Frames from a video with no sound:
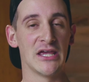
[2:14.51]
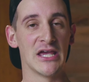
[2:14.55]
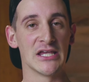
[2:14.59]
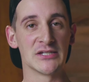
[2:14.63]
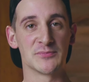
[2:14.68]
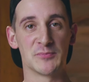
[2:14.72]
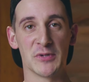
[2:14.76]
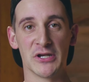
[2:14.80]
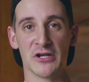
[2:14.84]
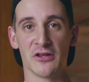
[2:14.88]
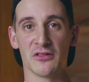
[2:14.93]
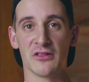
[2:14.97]

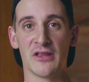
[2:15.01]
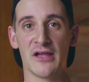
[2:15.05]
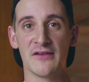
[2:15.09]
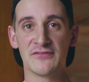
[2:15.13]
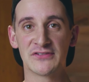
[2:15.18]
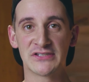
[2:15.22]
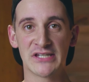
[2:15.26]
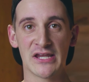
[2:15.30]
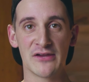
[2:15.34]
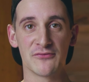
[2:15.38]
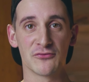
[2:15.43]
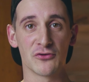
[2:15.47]
has been a
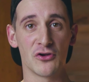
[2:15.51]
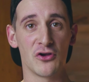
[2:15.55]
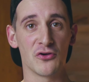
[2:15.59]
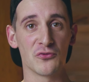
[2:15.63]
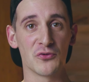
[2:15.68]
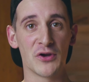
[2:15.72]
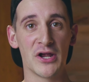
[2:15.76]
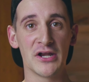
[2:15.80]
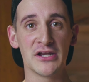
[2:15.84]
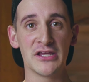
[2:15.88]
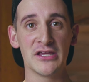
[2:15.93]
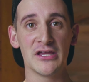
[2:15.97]
lifesaver
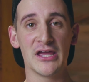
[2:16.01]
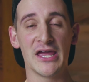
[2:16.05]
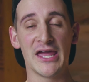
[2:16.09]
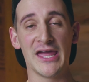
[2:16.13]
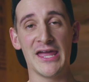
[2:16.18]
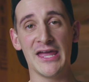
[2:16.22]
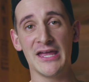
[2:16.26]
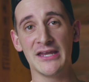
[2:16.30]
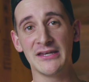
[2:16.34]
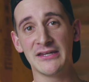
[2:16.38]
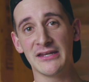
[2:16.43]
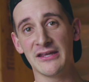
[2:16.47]
already.
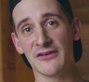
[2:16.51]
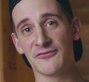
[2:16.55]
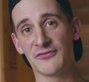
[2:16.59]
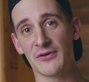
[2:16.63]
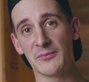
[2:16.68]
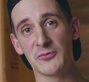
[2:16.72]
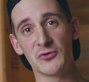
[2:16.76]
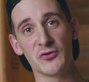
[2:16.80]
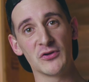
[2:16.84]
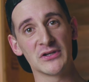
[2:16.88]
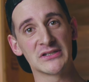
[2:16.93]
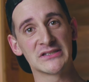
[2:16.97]
And if
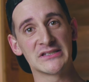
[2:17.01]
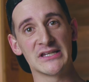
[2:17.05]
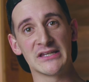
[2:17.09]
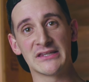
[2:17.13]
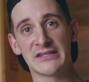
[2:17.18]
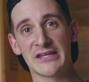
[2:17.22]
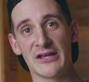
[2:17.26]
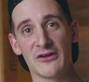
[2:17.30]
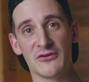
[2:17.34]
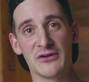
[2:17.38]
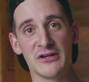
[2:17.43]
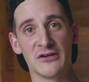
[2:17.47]
I'm doing
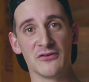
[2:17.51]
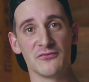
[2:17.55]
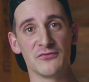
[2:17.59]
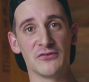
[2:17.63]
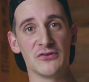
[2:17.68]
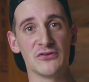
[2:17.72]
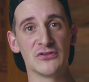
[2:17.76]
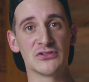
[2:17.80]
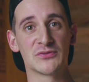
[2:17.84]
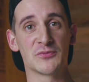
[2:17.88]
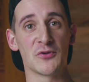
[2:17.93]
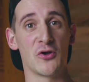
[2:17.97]
sit-down
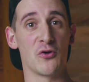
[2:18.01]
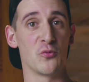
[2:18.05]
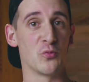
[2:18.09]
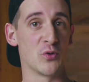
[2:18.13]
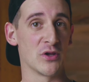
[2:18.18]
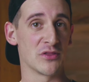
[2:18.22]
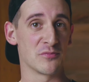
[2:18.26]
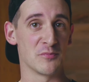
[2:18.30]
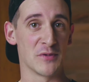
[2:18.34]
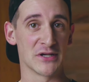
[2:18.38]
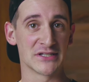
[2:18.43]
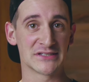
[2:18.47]
interviews
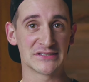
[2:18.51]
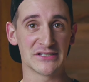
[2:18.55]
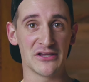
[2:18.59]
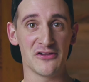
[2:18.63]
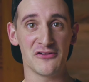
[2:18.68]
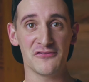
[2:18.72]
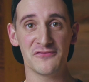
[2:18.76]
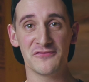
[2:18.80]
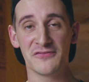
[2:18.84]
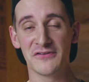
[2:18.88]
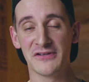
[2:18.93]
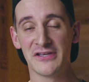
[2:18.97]
with
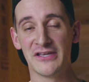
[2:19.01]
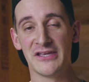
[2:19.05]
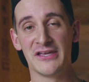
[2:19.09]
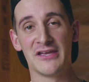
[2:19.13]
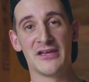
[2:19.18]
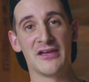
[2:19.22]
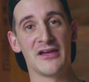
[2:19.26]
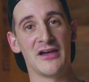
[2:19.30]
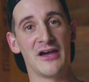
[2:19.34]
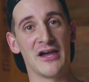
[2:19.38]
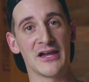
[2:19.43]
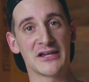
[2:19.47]
myself,
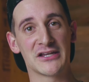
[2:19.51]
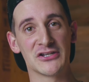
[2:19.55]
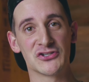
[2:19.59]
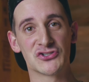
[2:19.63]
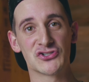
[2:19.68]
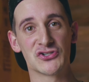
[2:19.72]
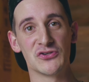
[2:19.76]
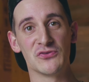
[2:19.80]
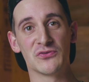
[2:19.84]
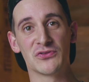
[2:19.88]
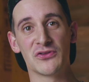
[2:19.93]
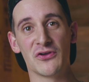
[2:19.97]
I can
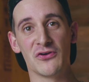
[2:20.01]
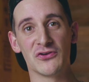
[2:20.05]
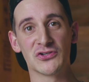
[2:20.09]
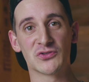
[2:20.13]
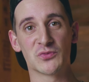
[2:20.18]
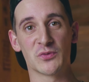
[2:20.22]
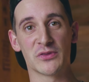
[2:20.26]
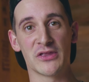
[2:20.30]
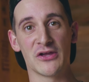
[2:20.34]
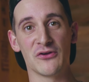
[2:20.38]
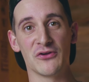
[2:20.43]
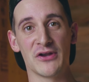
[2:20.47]
shoot
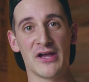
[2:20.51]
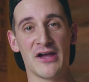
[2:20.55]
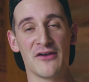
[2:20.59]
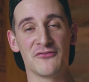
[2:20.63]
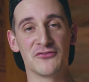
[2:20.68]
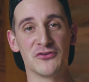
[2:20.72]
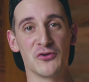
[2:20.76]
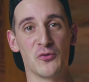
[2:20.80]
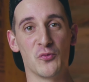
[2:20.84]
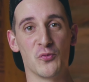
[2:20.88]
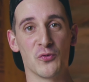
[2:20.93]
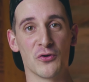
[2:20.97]
those without
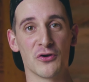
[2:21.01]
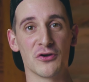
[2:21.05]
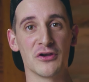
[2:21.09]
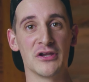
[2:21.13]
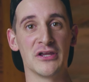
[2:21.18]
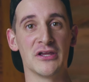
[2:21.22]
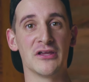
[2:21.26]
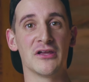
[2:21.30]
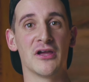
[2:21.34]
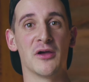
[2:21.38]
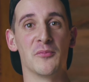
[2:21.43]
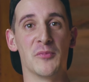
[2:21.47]
having to
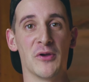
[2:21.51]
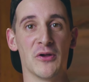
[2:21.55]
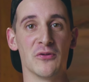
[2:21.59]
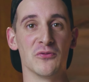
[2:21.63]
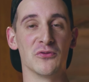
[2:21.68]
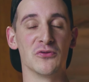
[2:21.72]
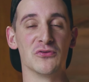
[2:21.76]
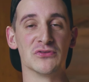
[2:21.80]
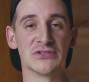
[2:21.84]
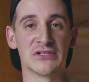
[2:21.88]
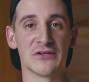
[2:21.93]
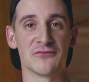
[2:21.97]
worry
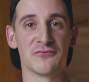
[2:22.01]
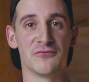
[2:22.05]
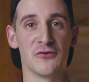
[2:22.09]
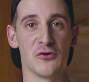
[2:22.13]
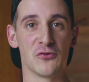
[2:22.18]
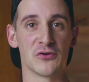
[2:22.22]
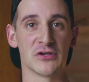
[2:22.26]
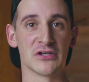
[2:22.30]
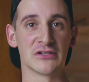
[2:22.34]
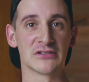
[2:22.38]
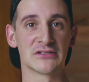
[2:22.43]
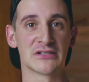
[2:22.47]
about losing
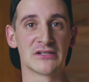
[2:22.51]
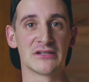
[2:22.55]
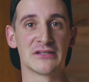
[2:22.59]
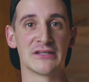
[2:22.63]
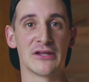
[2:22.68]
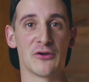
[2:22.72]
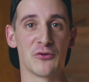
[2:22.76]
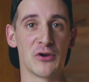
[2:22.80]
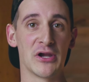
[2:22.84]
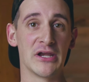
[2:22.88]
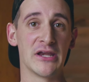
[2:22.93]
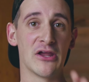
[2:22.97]
focus.
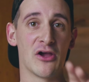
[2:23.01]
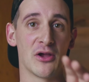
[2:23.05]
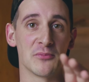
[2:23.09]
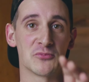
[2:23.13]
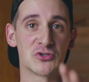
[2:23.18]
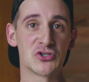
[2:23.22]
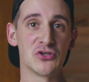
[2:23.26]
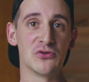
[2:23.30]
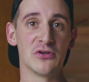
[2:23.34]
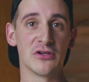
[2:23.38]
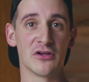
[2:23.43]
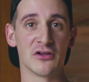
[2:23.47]
Now, right now
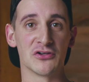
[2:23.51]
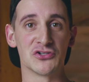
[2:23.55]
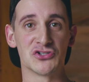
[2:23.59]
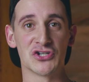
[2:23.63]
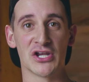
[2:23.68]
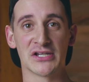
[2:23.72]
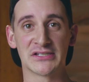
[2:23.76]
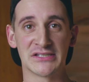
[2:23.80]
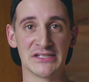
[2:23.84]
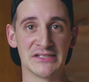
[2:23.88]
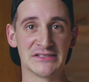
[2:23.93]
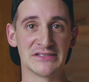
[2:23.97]
I'm shooting on
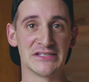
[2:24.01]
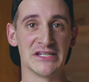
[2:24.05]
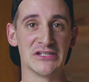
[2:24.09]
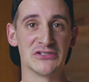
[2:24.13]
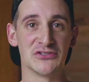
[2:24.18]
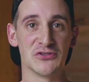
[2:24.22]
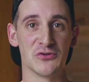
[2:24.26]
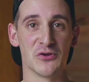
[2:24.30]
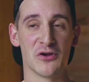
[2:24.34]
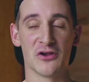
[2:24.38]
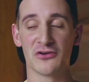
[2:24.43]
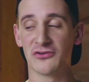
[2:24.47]
Jesse's C
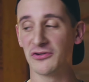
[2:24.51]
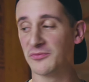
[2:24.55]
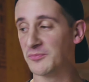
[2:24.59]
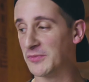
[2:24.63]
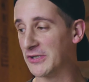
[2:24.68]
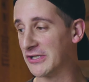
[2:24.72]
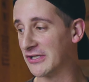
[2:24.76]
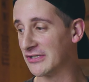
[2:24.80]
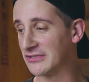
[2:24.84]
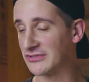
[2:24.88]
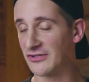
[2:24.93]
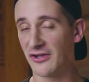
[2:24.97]
two
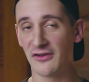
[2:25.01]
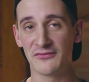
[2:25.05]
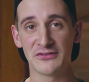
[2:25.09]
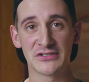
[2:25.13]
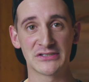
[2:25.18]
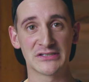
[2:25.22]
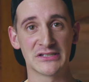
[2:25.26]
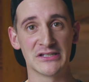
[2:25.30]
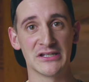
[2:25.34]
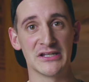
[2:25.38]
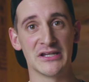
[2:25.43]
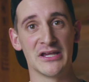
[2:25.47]
hundred because
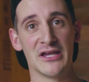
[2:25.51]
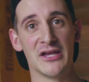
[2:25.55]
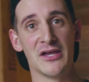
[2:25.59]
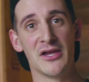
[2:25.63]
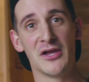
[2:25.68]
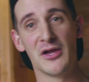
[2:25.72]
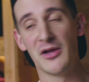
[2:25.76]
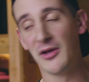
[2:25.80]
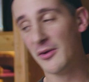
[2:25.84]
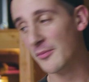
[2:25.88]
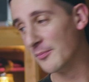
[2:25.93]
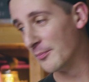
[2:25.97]
obviously
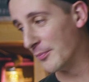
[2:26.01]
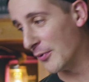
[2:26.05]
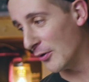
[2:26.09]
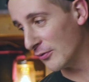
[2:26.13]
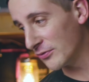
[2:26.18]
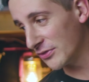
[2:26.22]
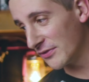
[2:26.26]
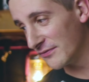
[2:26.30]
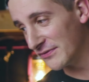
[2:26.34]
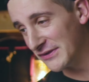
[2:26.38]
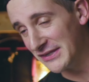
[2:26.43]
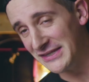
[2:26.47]

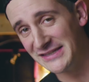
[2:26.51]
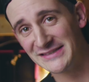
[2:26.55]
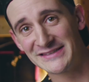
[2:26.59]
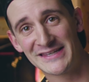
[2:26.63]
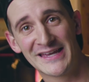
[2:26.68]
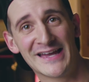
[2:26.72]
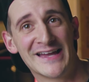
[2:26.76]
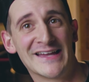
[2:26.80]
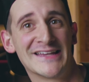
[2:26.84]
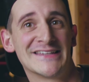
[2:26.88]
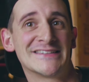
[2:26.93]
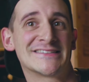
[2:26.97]
both of these
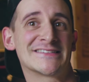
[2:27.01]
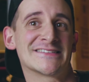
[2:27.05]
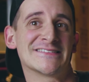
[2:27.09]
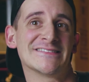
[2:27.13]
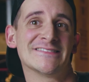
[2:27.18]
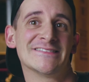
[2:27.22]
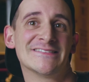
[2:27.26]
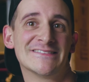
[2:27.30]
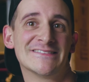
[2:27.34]
guys